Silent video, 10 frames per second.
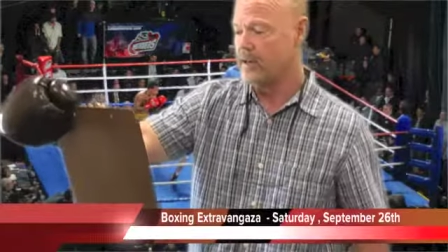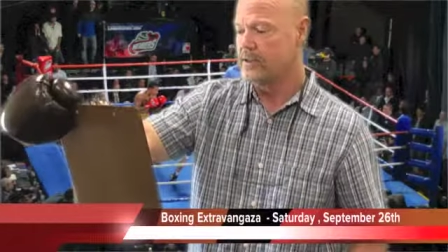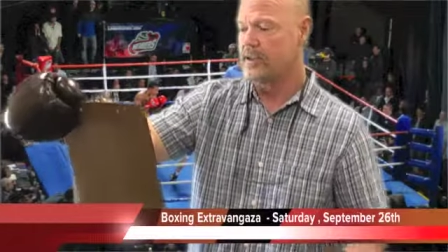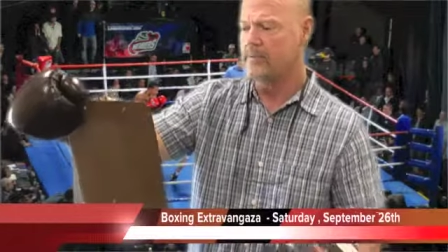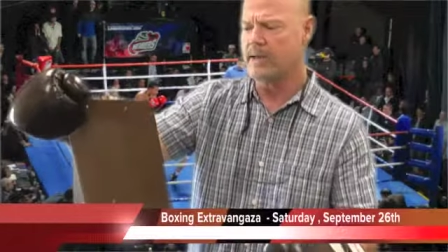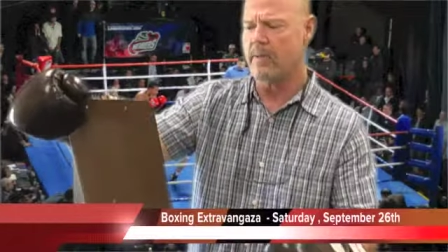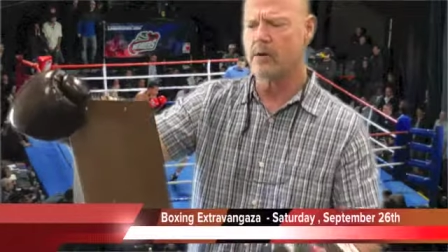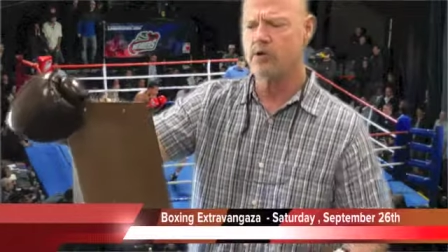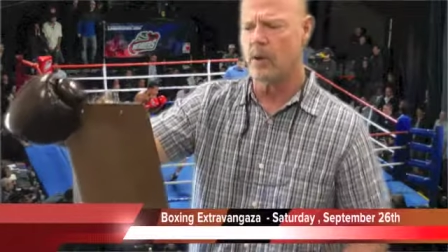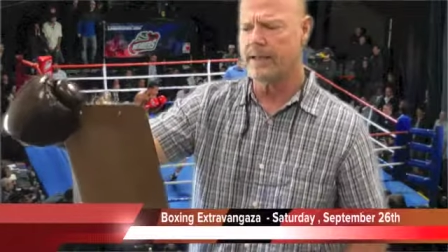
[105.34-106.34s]

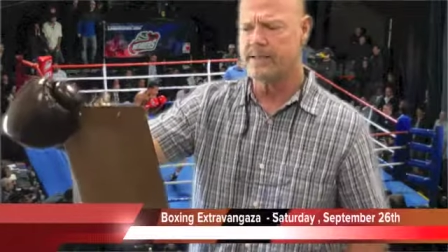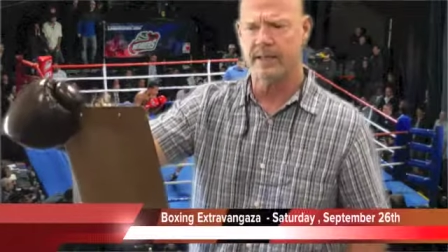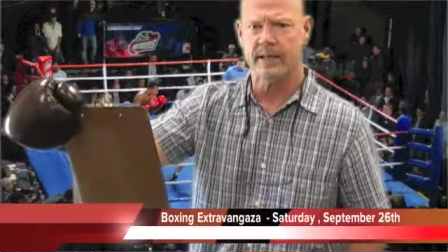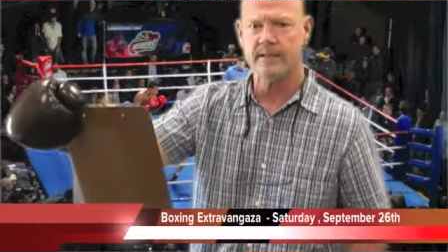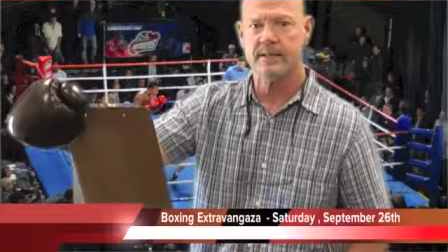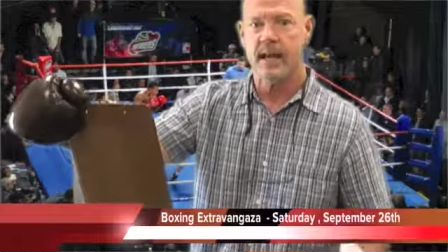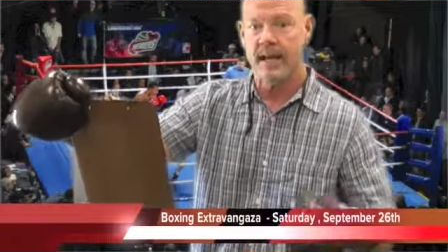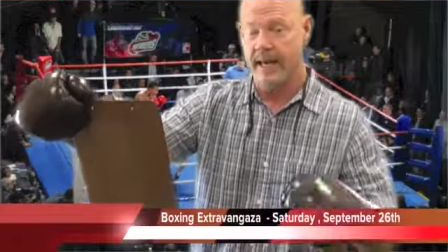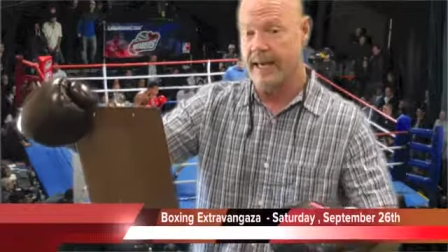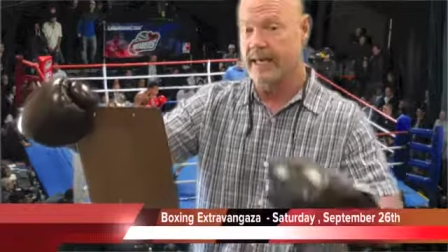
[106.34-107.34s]
September 26th,
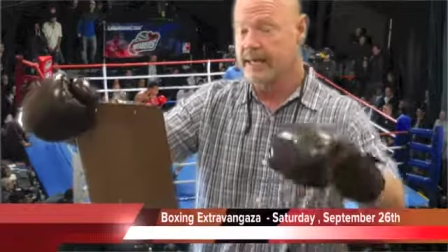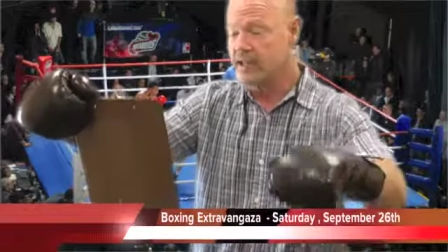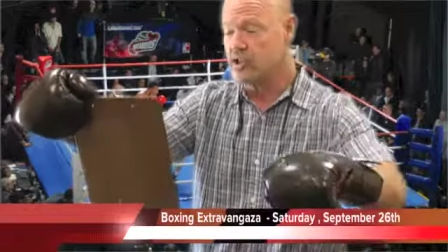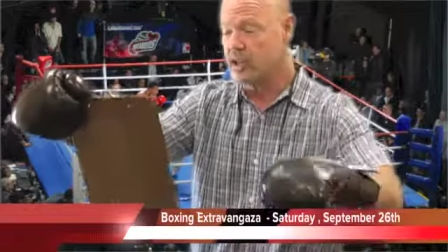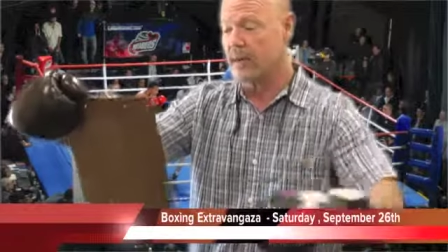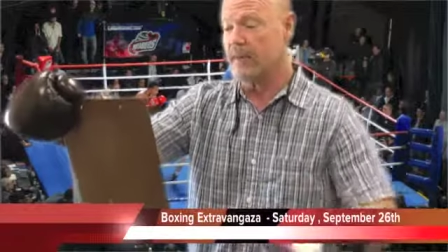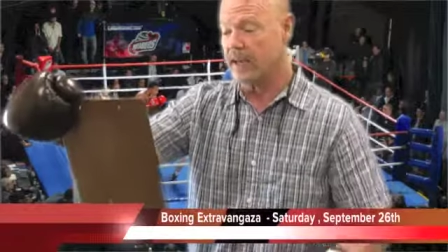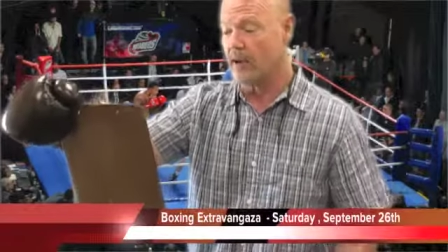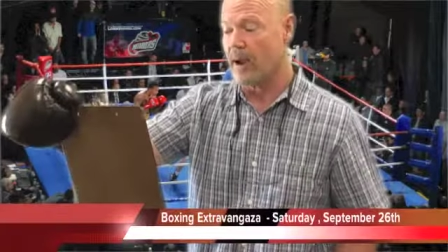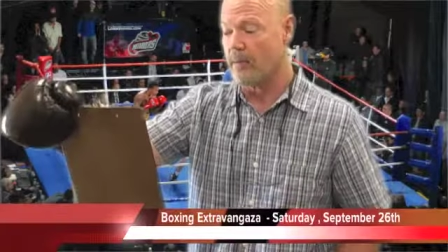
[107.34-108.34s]
in the gym
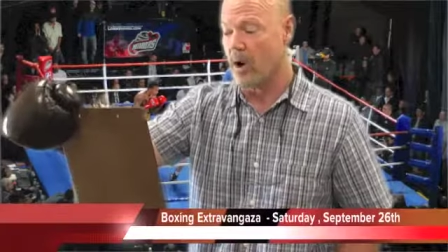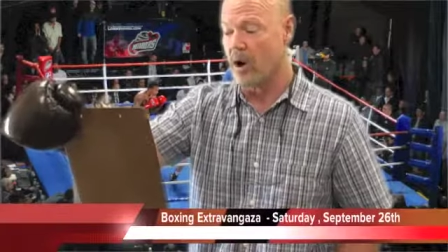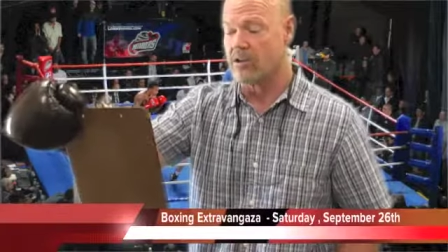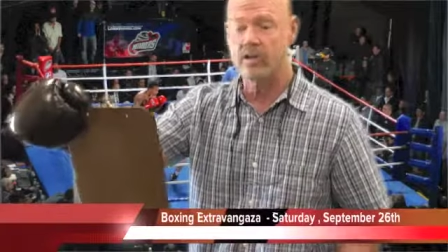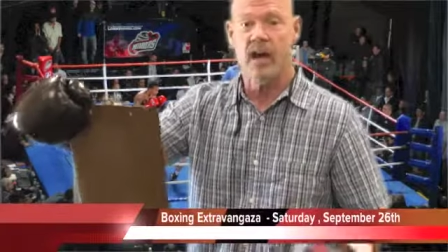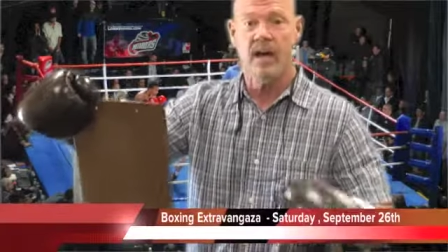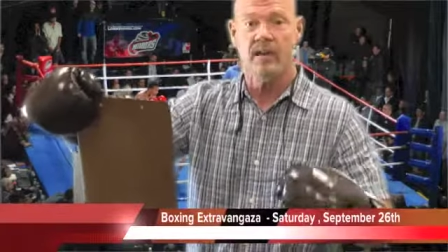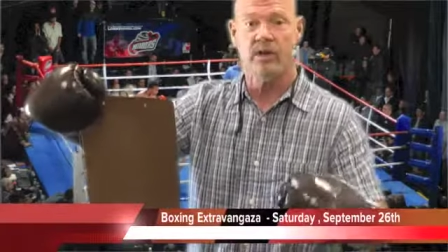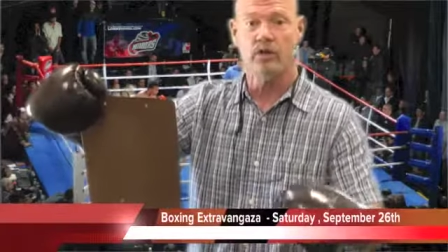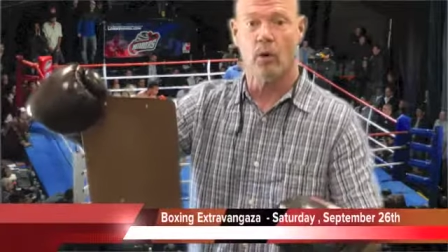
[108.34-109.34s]
here at Marrs.
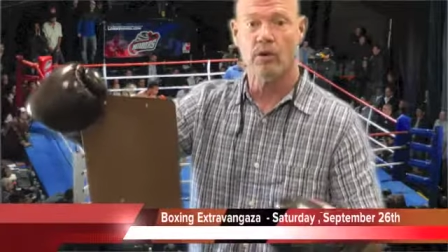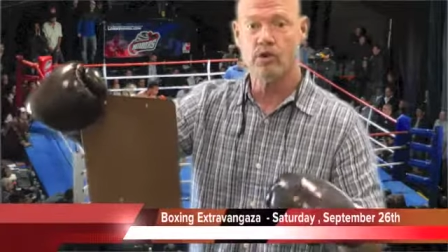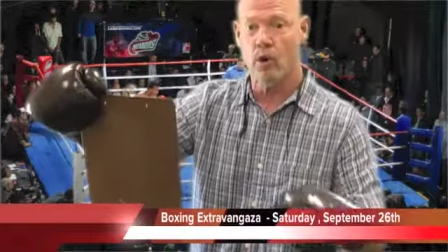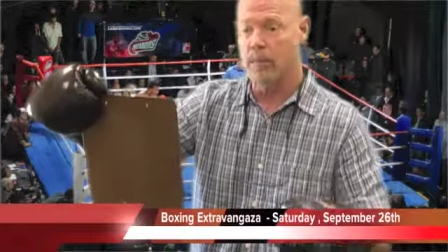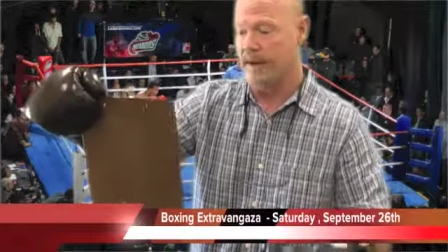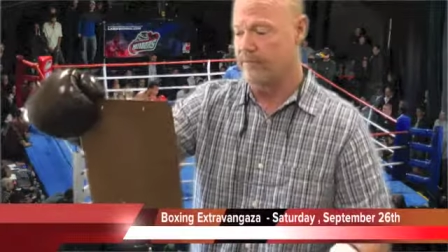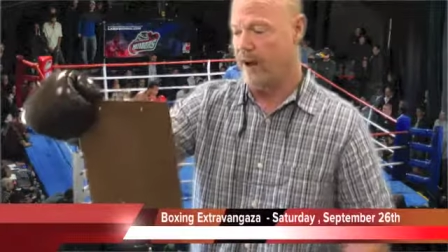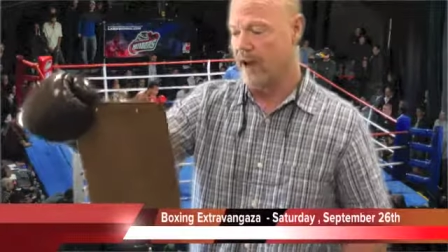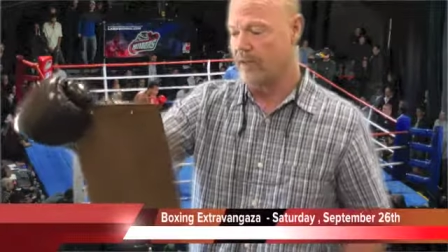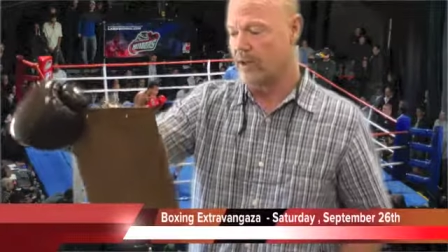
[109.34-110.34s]
The doors open at
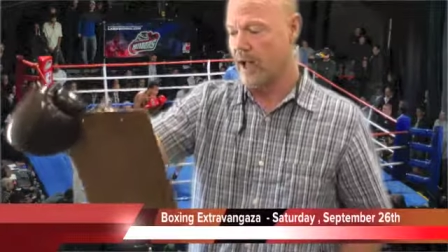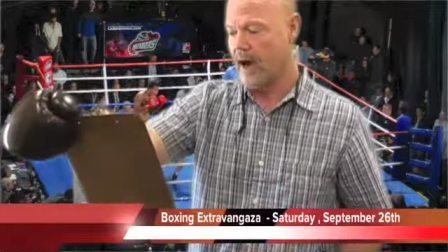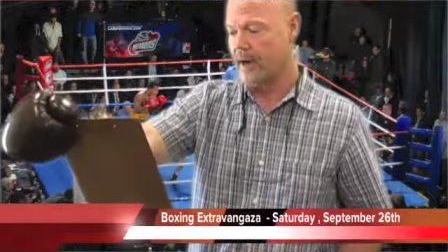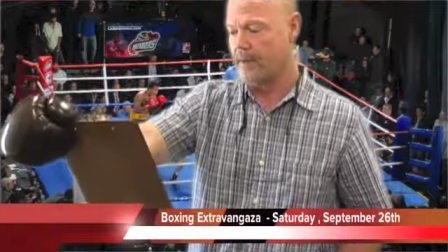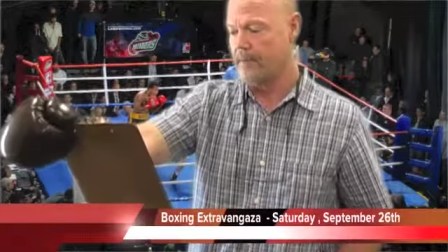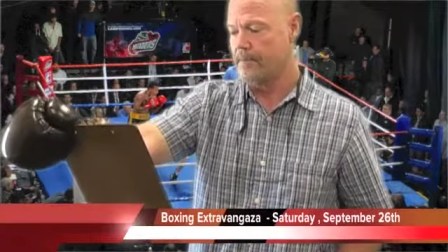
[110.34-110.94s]
5 o'clock.